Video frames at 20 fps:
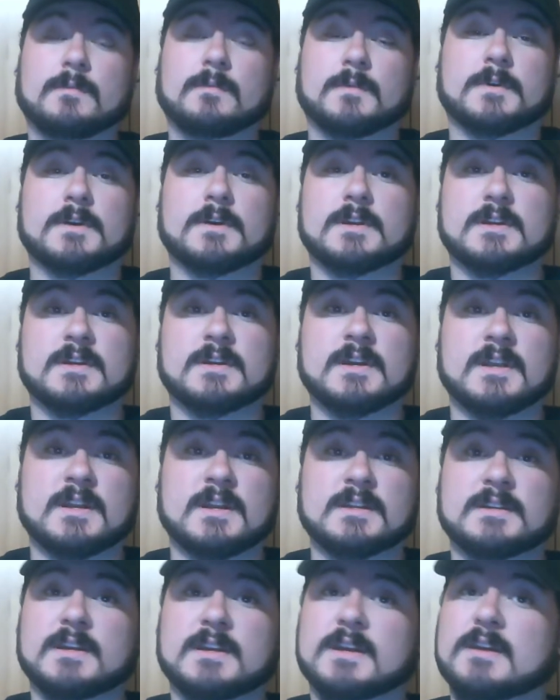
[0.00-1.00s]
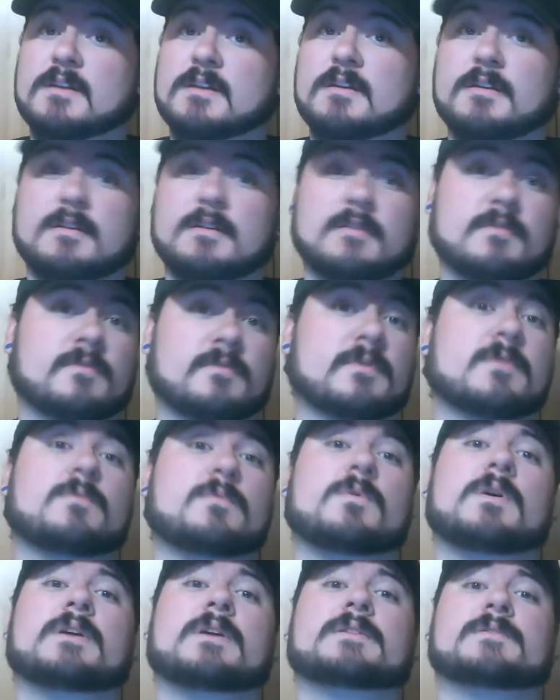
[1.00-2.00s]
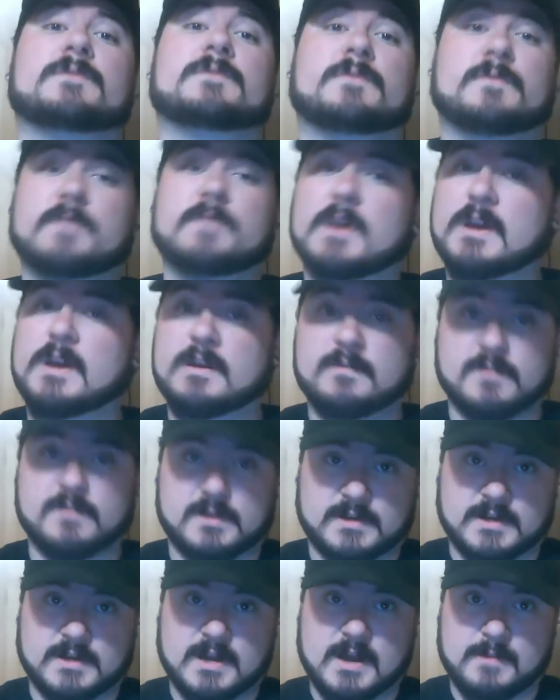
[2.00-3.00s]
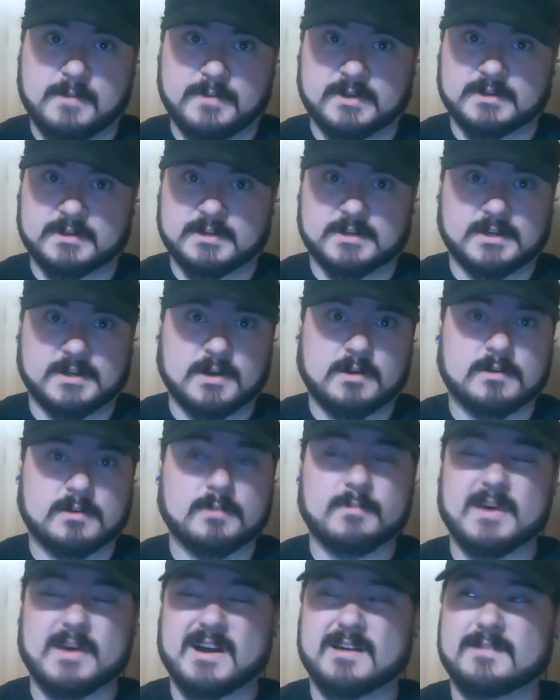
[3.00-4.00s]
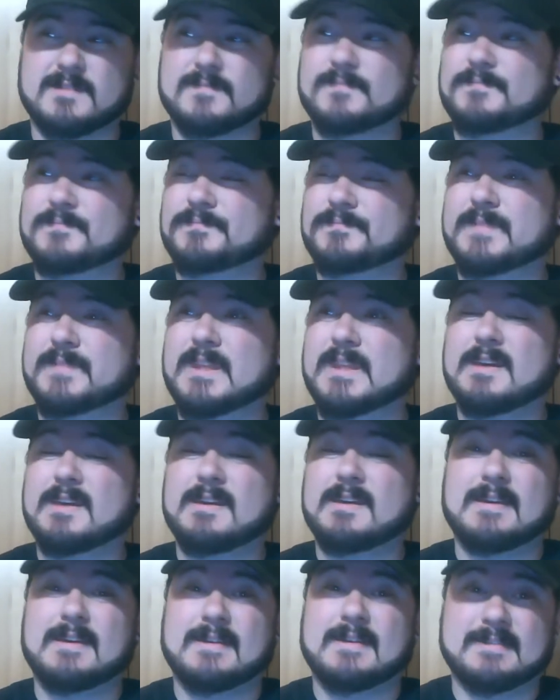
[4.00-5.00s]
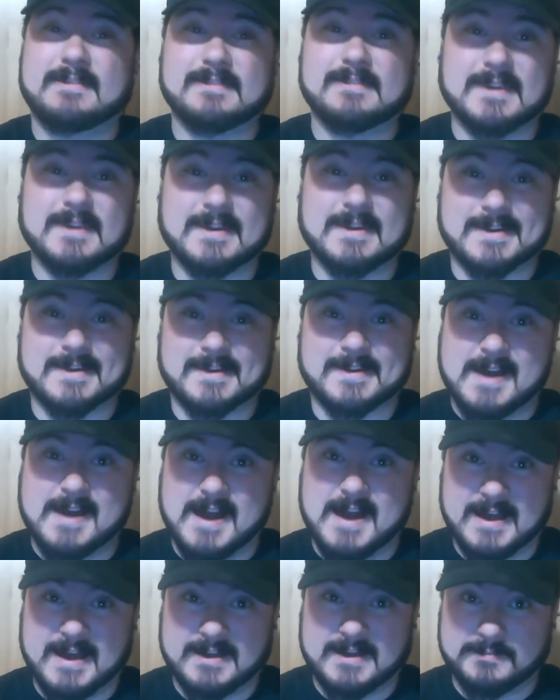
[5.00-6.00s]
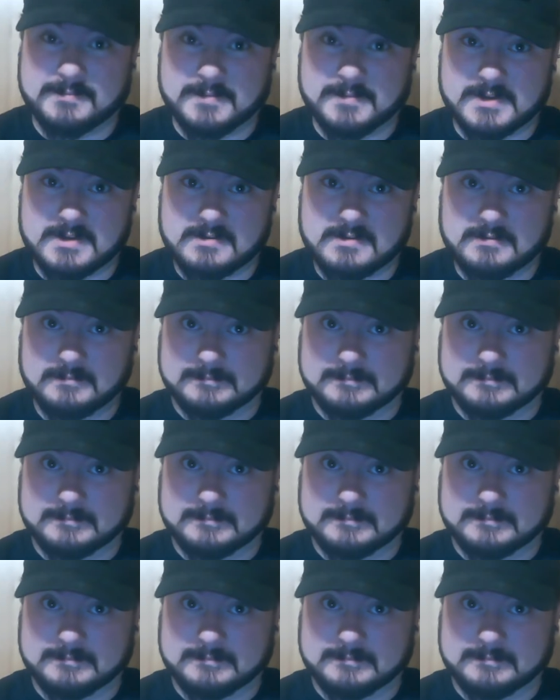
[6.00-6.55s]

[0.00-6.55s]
we're going to get into everyone's favorite topic to talk about, the economy.